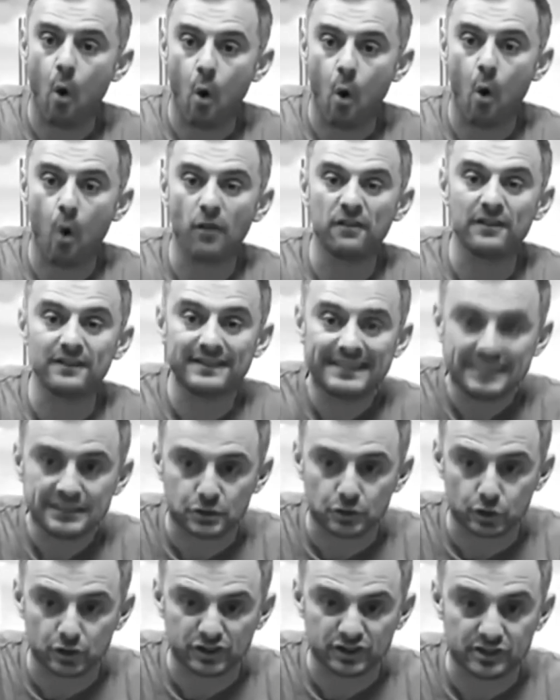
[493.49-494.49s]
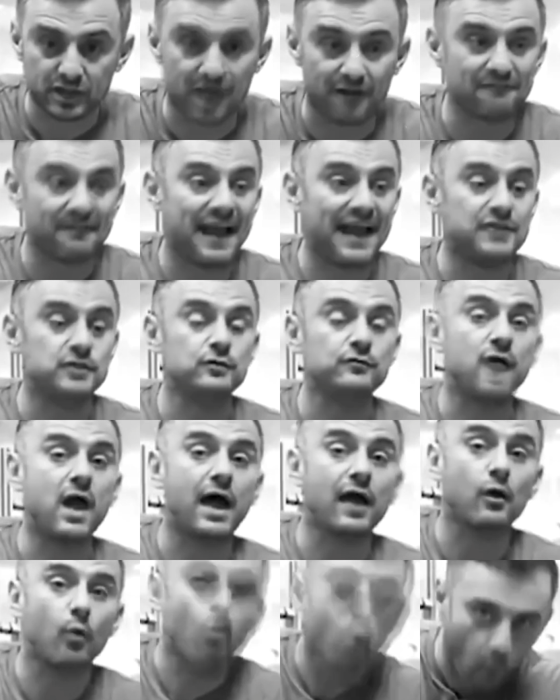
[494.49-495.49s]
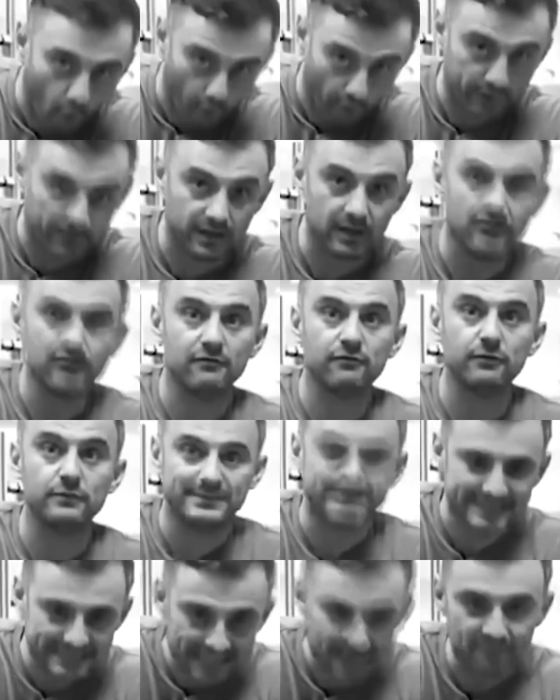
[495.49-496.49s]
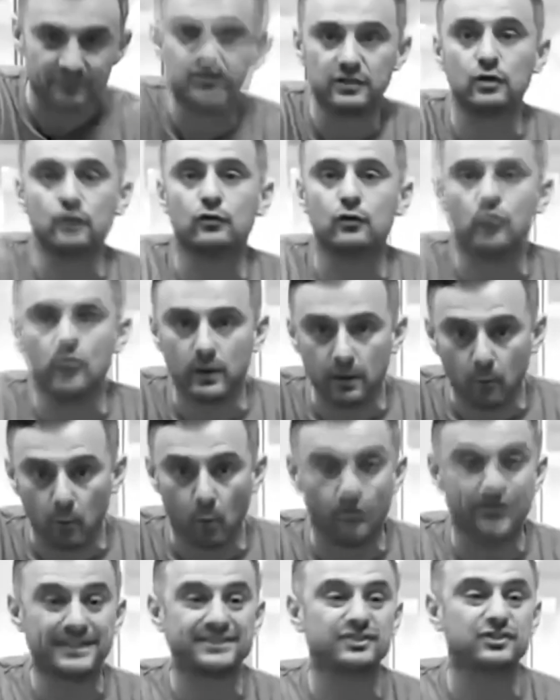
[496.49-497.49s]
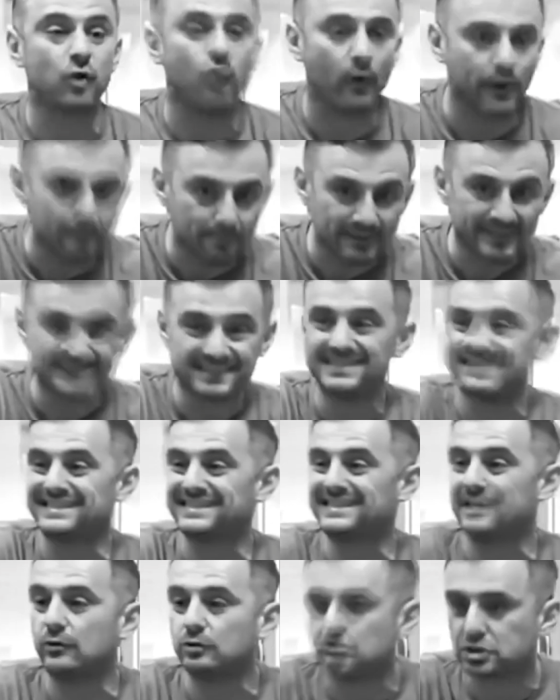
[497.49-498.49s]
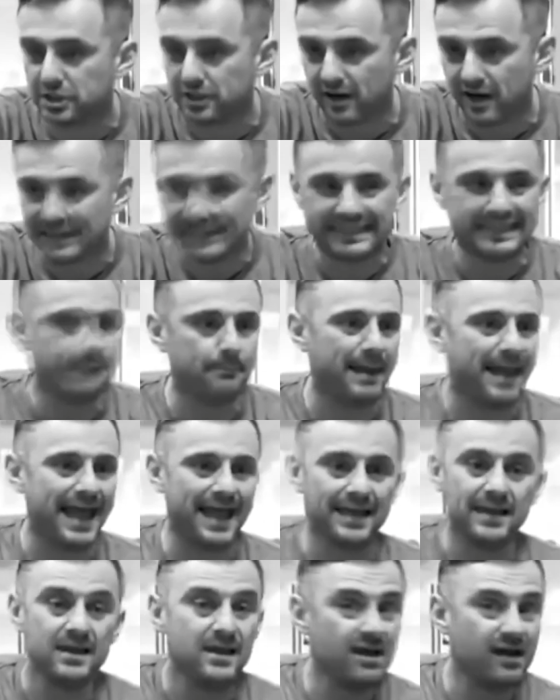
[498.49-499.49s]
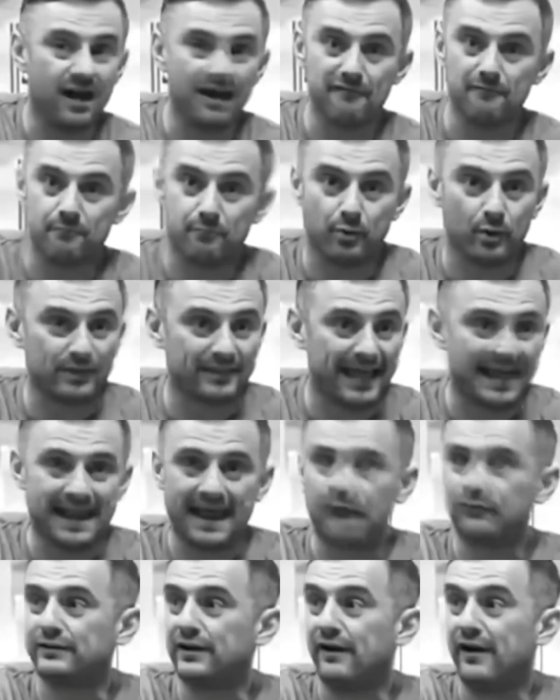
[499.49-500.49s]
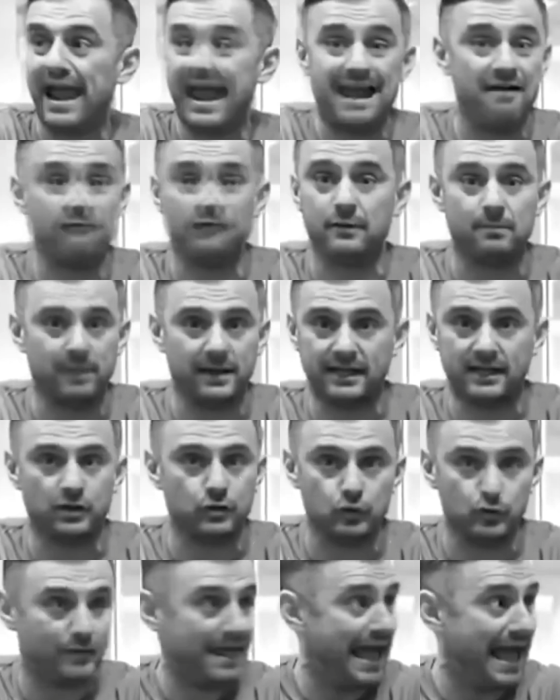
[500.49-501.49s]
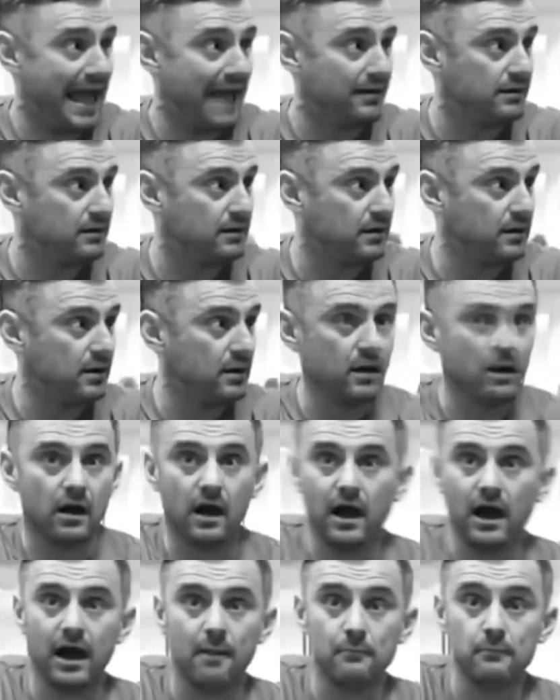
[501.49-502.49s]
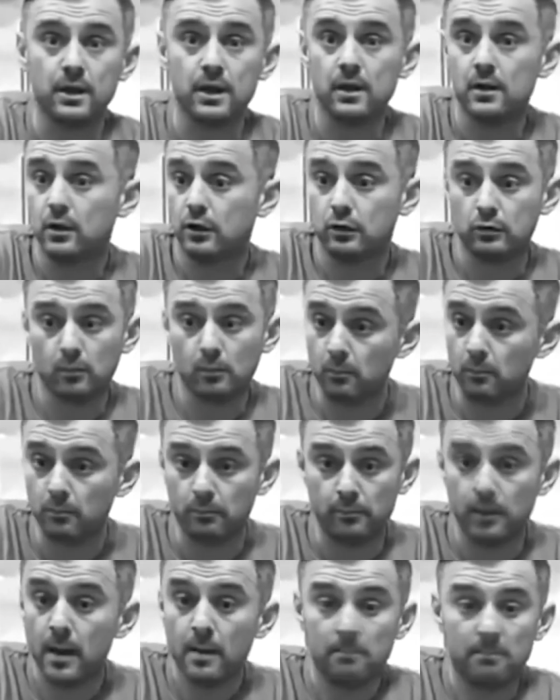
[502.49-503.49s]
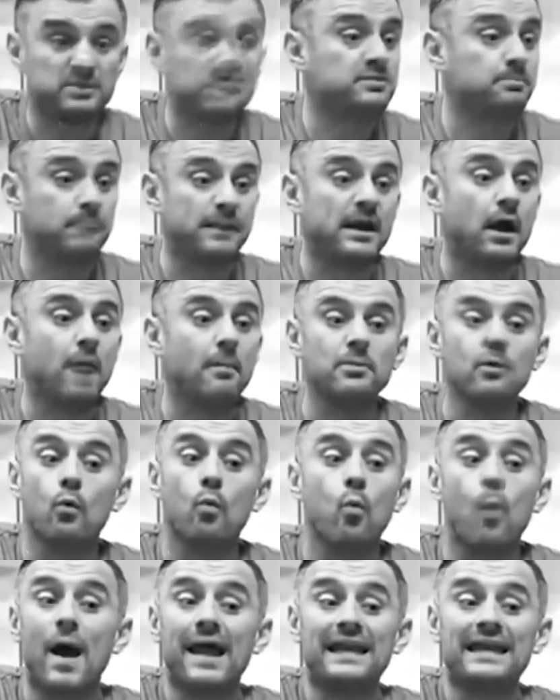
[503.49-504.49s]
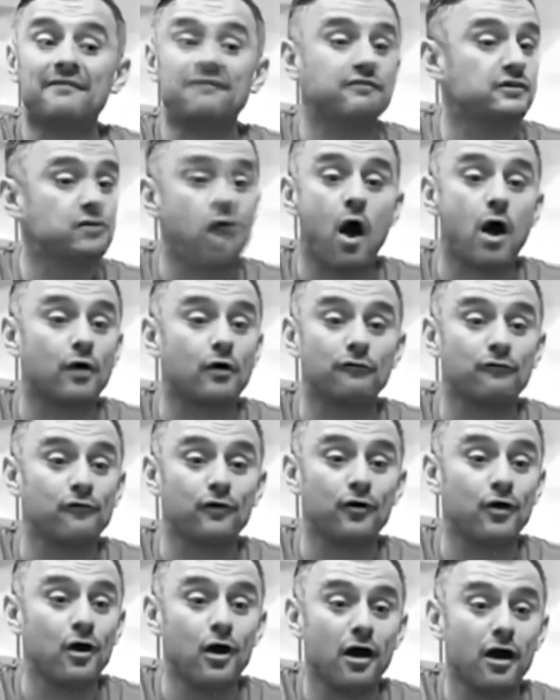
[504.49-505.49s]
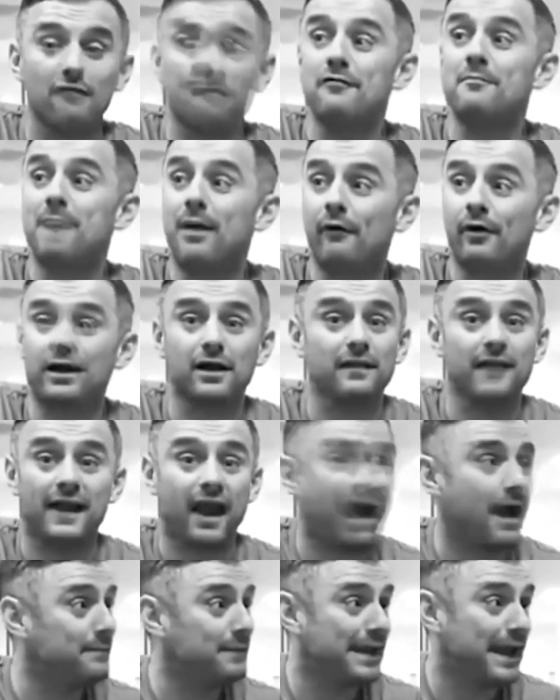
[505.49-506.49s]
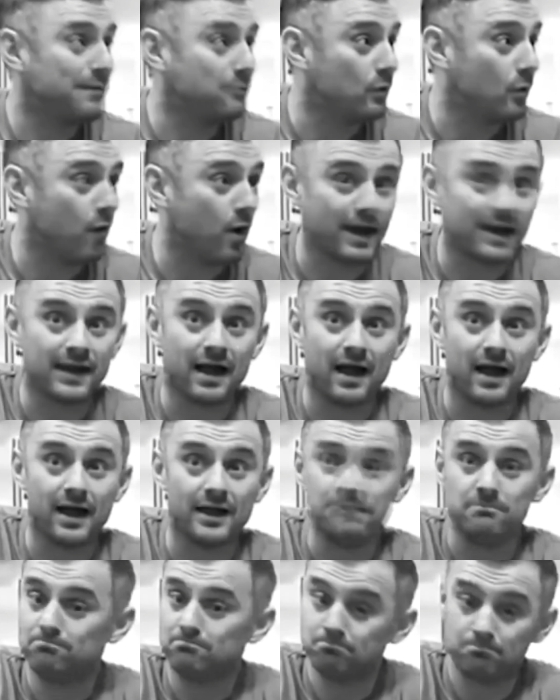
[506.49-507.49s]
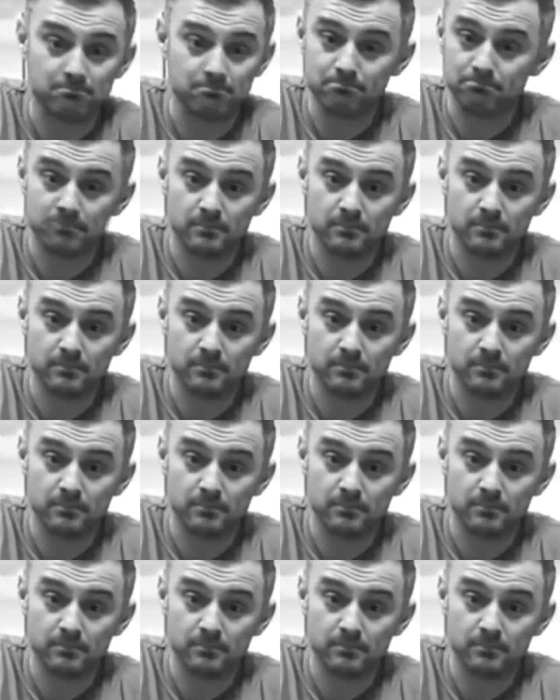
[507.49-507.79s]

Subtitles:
all the leisure stuff and you've gotta work from 7 to 2 in the morning, start a business, sell shit on eBay. I've put that out there, everybody can do that. But become the wedding photographer of America like I became the wine guy.